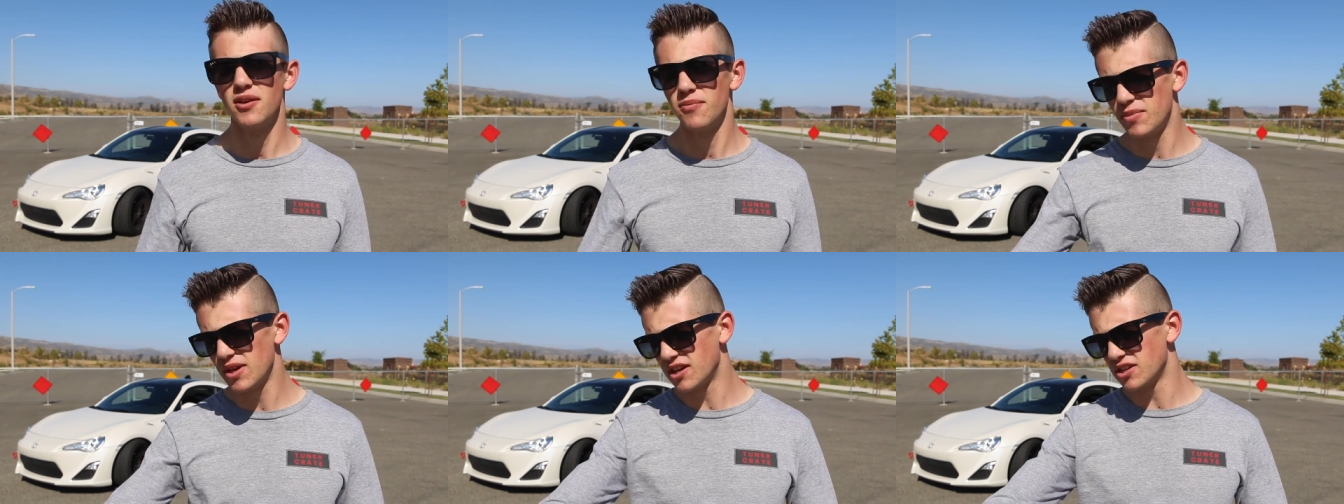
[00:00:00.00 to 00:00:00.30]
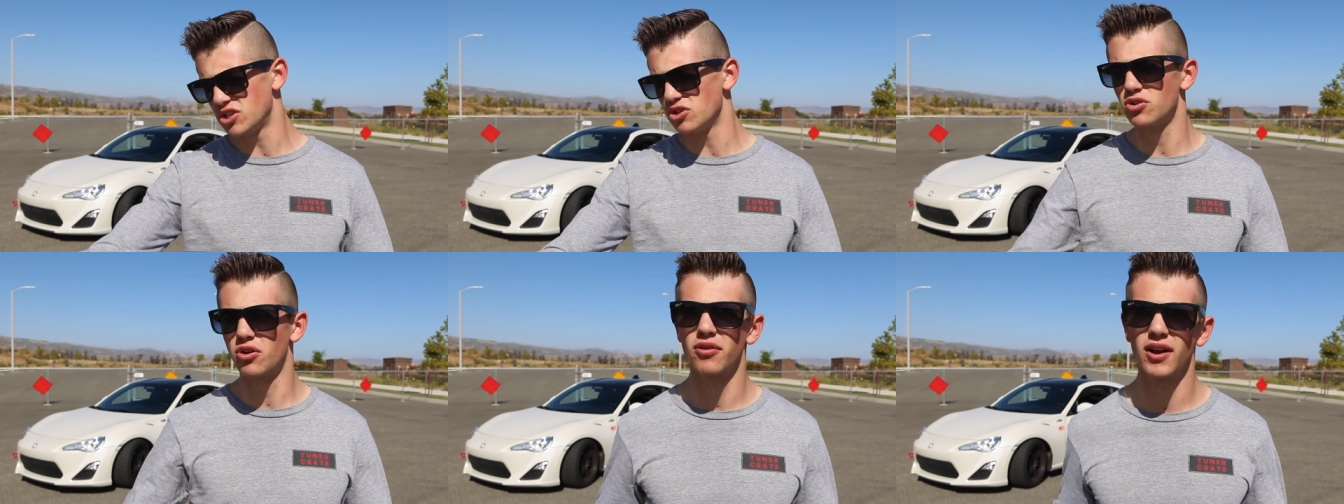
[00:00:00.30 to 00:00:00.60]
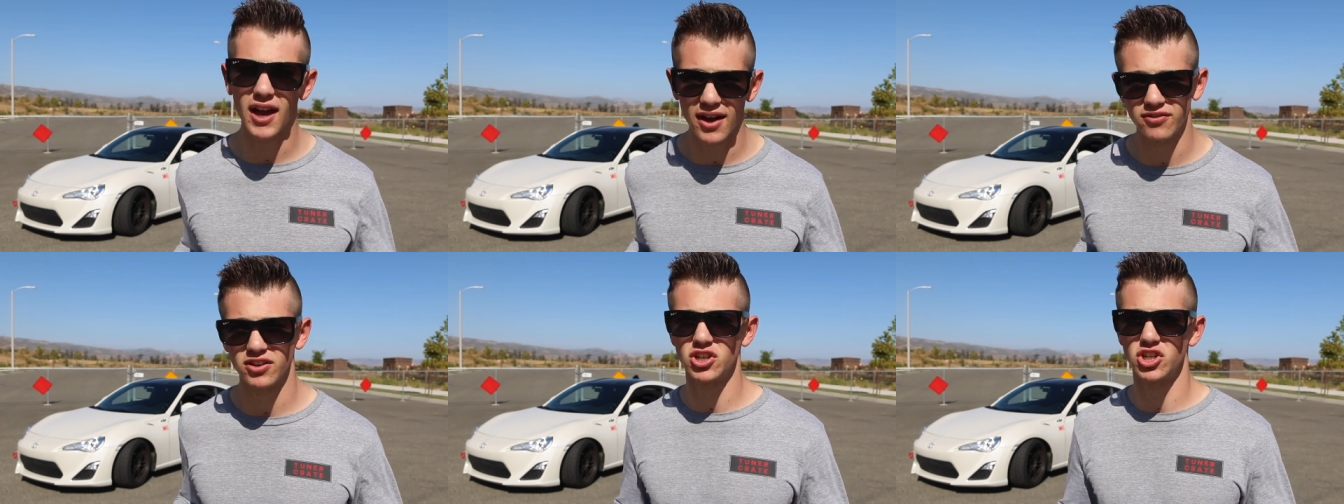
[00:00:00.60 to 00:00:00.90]
because you
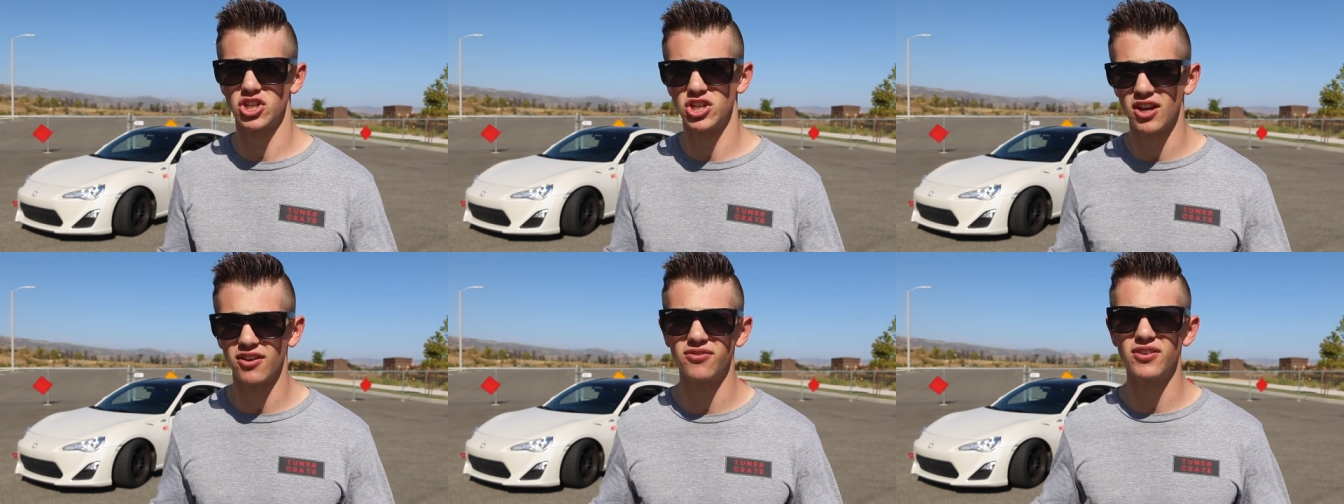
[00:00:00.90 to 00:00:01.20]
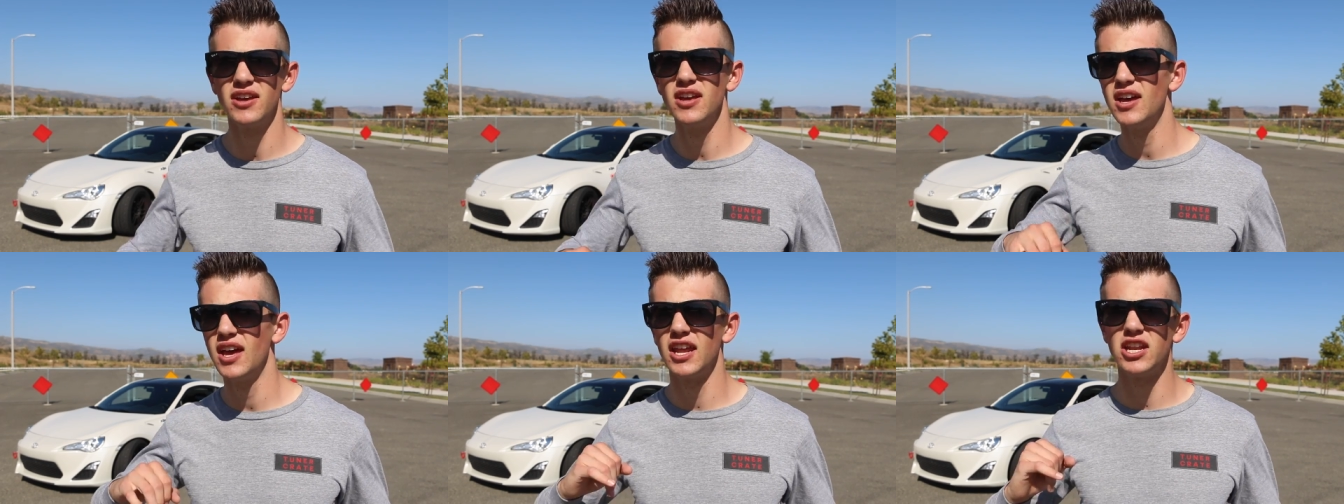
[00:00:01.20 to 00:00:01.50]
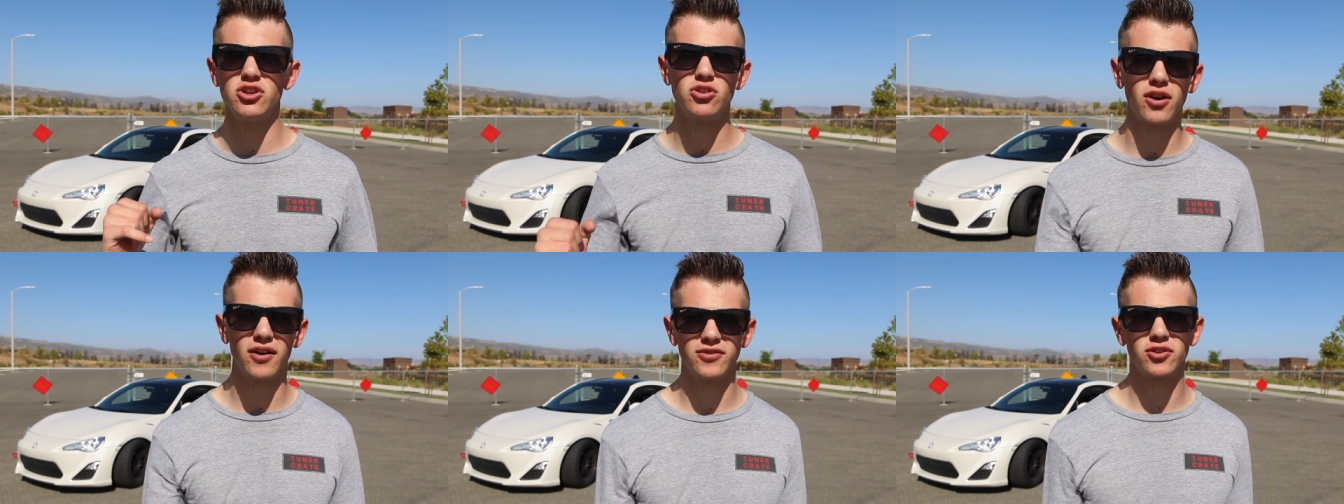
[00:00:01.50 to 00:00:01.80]
don't have to shift
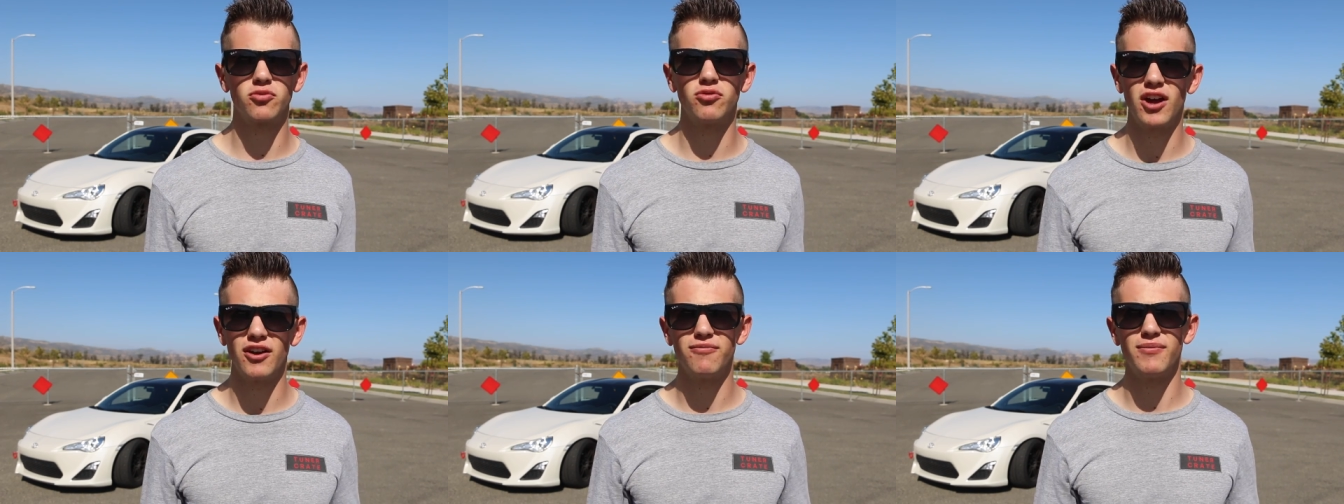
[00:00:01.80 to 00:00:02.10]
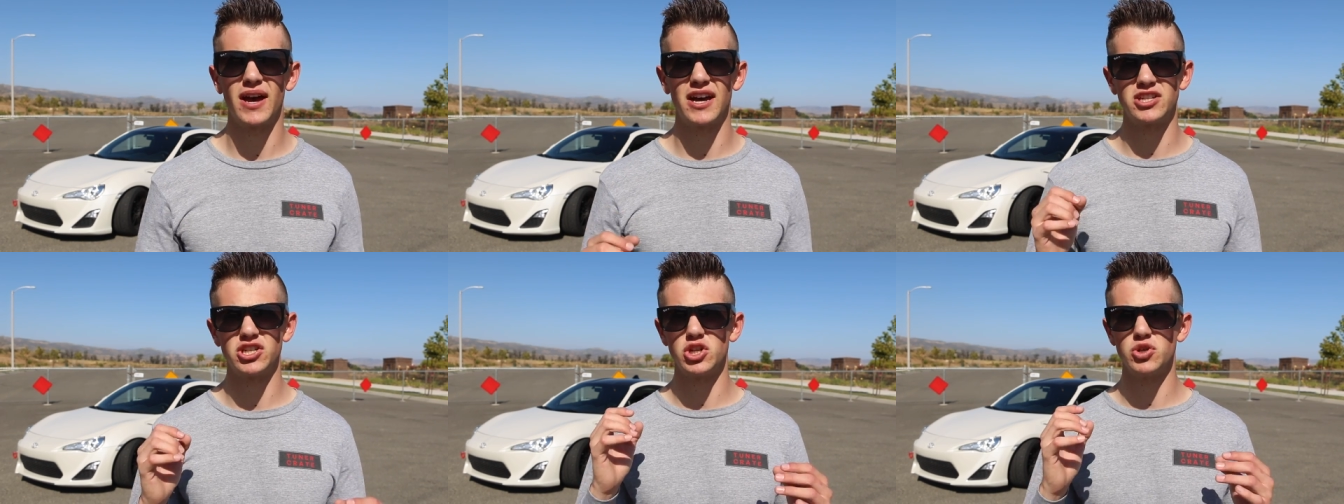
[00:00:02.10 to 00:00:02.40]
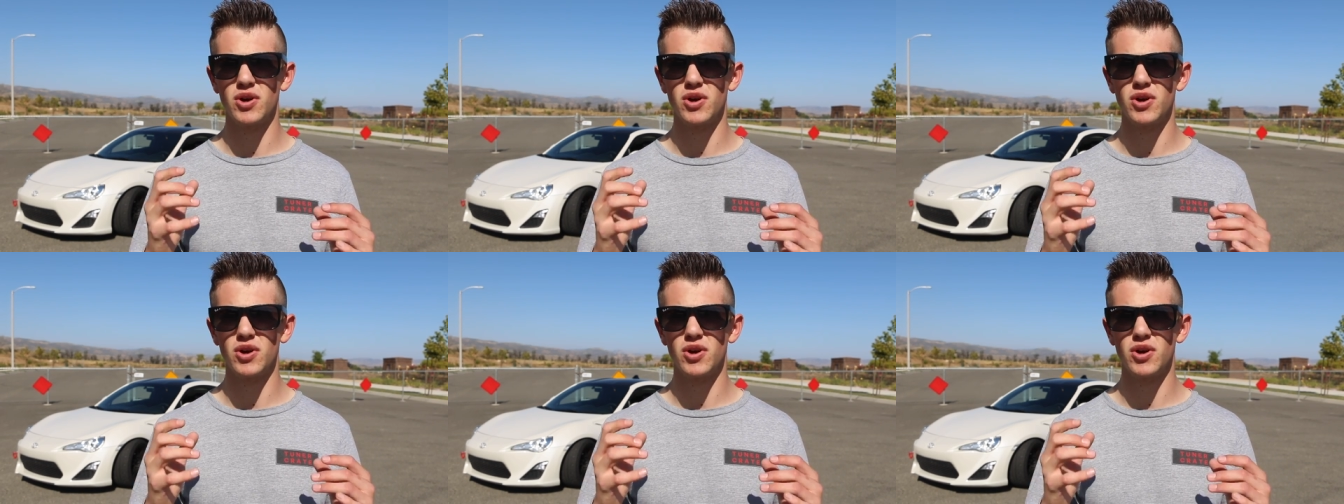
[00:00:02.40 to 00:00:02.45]
and you don't have to rev match.